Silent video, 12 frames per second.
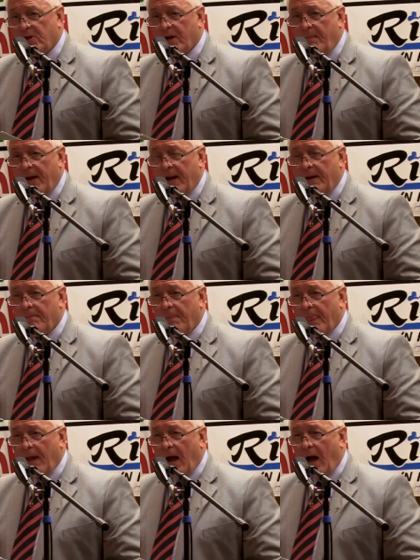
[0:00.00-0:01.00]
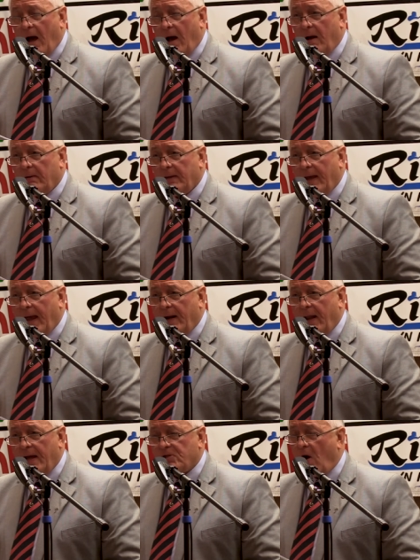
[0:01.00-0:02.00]
Committee, uh, and
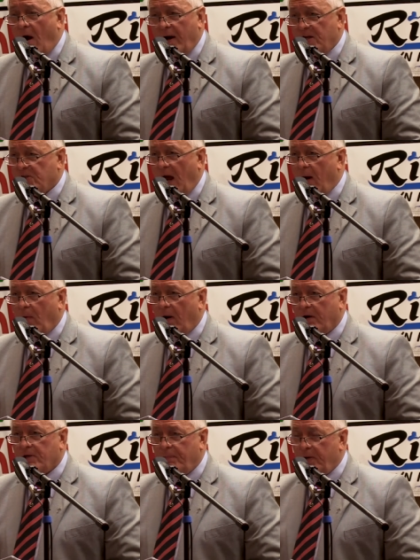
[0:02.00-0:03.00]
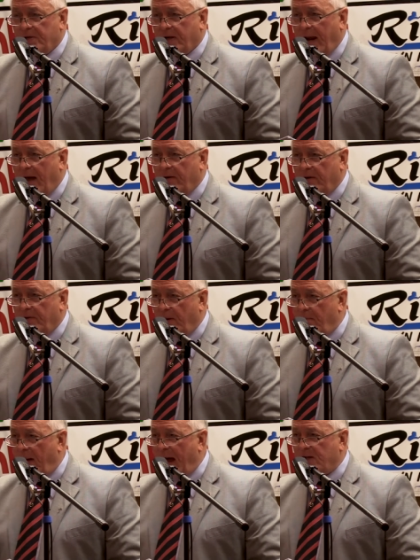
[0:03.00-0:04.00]
as hard as I worked to put together the
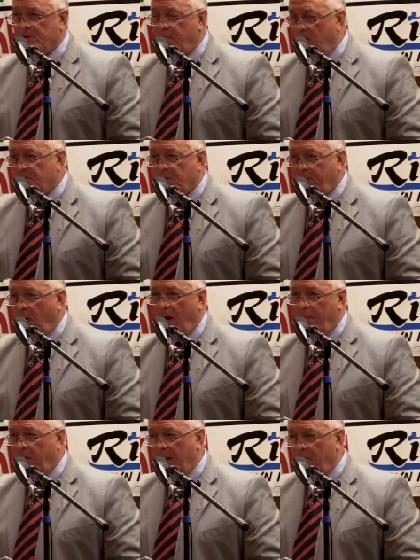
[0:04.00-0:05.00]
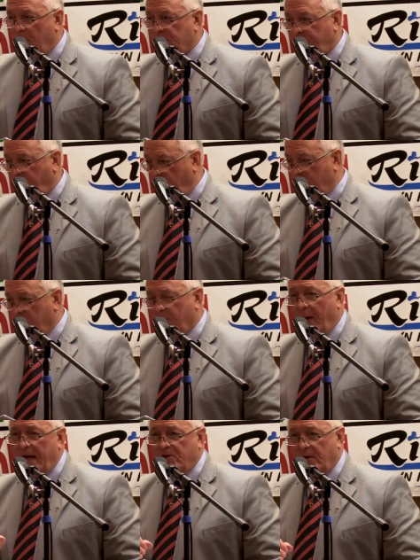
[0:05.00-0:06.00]
best, most appropriate, most frugal
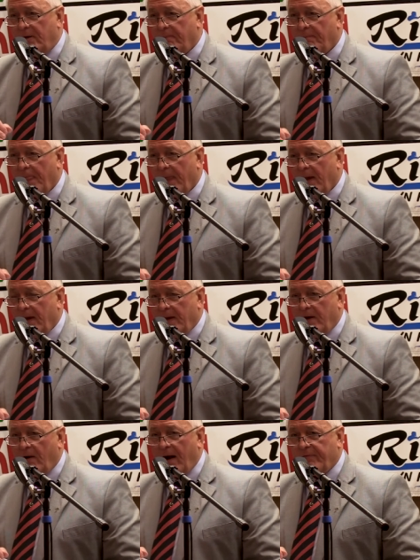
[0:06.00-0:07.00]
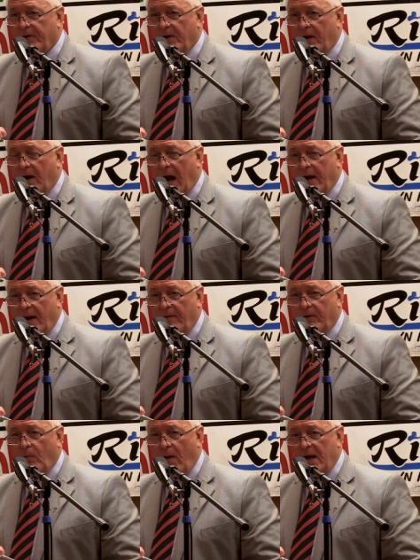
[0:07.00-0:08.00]
budget year after year, I
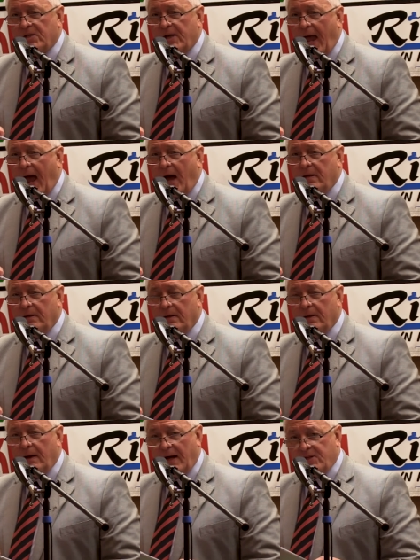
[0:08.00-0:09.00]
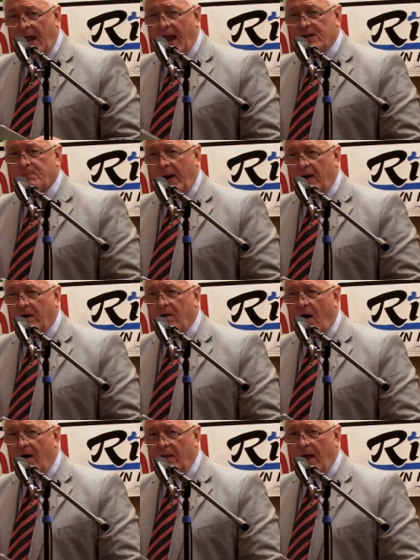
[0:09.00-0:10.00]
never once had a taxpayer
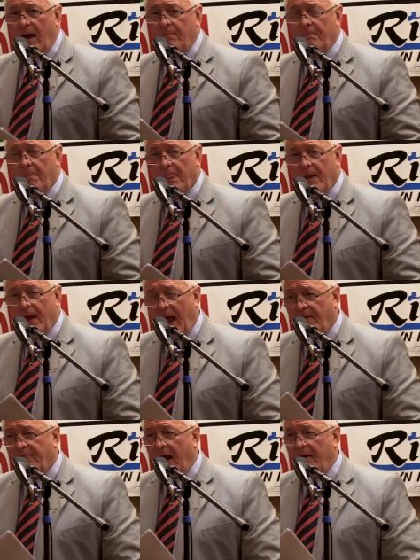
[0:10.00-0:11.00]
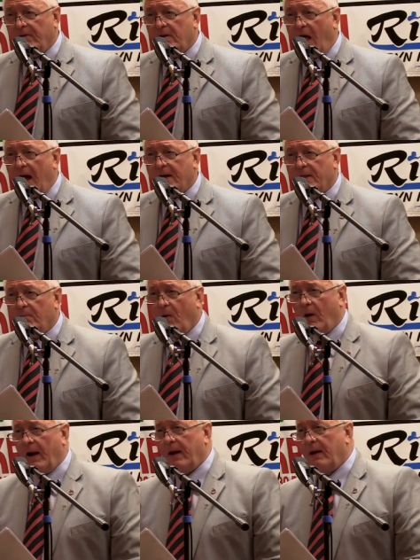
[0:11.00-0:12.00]
call up at five o'clock in the
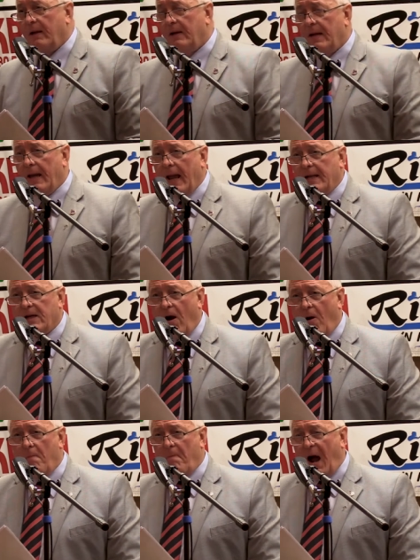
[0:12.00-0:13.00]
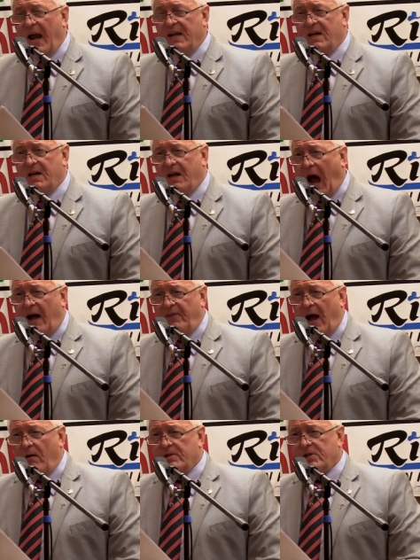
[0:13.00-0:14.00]
morning and go, "My God,
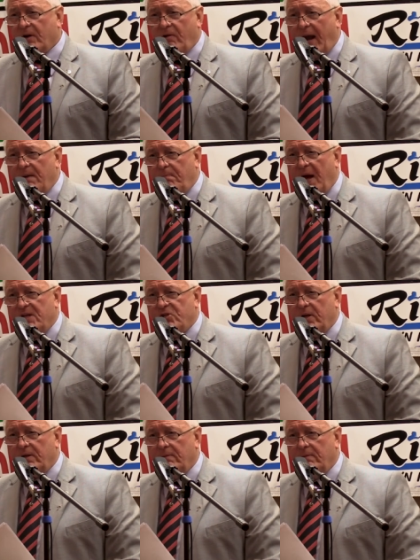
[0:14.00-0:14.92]
that was a great budget.